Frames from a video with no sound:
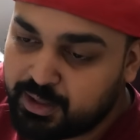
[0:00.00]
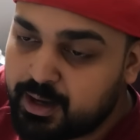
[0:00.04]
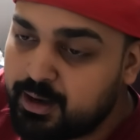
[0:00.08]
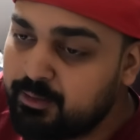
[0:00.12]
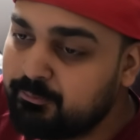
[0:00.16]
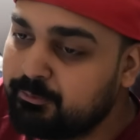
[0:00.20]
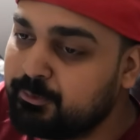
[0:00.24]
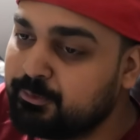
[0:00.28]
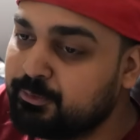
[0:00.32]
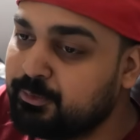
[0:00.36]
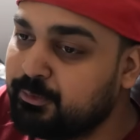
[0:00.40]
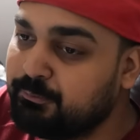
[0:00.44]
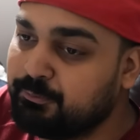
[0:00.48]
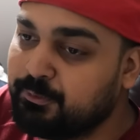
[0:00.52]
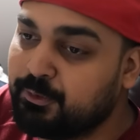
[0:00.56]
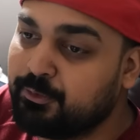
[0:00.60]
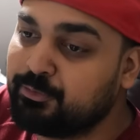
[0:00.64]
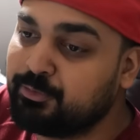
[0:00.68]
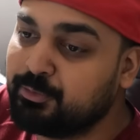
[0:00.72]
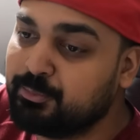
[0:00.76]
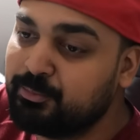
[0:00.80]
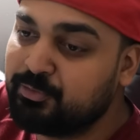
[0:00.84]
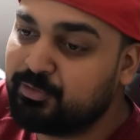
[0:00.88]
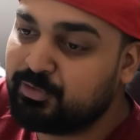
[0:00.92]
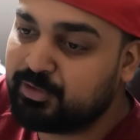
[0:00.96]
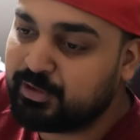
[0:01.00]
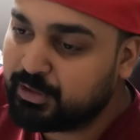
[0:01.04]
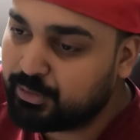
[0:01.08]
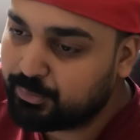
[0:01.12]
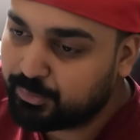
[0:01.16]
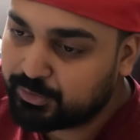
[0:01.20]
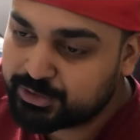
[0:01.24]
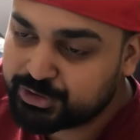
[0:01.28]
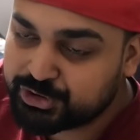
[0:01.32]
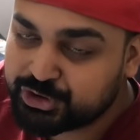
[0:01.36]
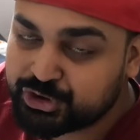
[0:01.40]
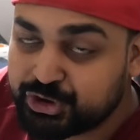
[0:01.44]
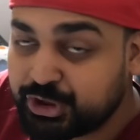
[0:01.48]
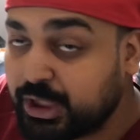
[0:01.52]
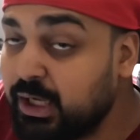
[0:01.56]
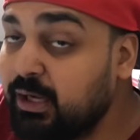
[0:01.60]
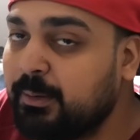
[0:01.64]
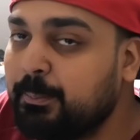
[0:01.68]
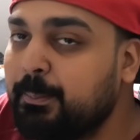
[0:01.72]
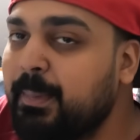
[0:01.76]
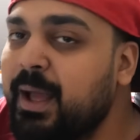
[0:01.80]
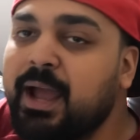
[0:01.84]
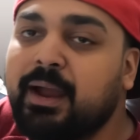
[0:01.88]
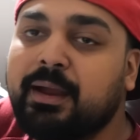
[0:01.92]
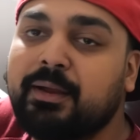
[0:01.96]
Obviously, if there's some secret
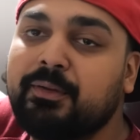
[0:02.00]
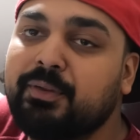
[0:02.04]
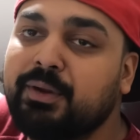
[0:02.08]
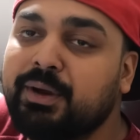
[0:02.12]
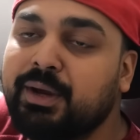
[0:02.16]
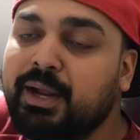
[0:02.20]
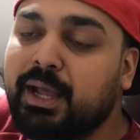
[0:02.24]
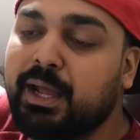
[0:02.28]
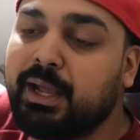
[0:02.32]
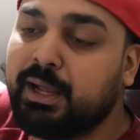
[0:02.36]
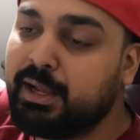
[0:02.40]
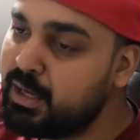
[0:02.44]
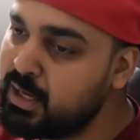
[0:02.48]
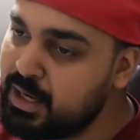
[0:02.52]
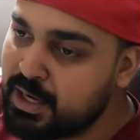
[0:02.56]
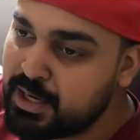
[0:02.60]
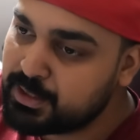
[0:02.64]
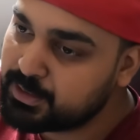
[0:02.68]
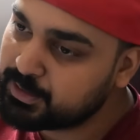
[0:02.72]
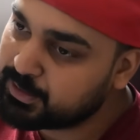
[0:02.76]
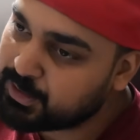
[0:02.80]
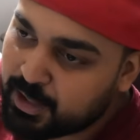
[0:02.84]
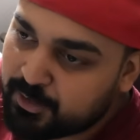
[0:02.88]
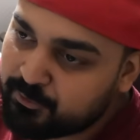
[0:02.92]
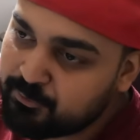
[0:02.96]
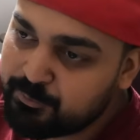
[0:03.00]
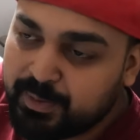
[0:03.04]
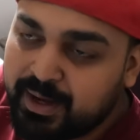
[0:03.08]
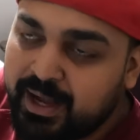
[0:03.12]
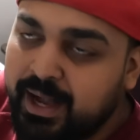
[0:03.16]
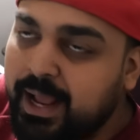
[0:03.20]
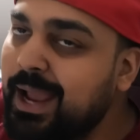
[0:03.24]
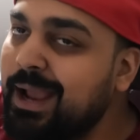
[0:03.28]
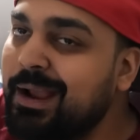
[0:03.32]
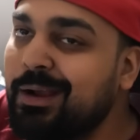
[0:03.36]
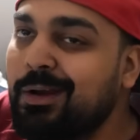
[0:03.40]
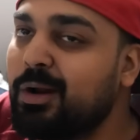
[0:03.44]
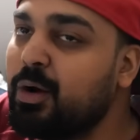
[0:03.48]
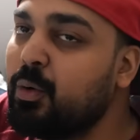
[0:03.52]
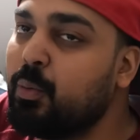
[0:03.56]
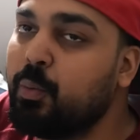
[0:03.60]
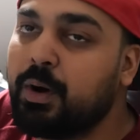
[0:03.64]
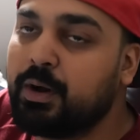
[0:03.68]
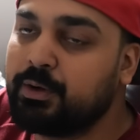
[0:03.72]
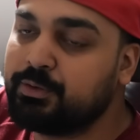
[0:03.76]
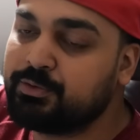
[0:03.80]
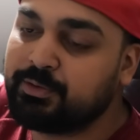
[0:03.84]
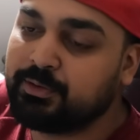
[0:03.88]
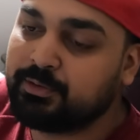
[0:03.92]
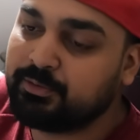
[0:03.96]
shit back in the day, the government ain't going to
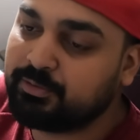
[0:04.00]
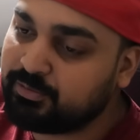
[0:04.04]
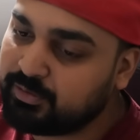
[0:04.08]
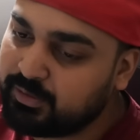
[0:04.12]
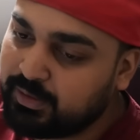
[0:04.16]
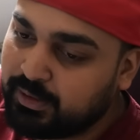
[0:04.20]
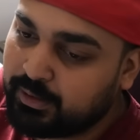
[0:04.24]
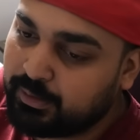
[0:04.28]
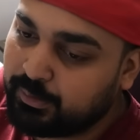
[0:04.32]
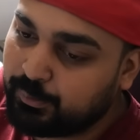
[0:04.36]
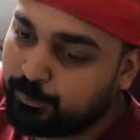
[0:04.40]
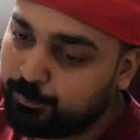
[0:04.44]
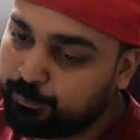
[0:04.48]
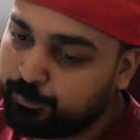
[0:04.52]
want you to see it.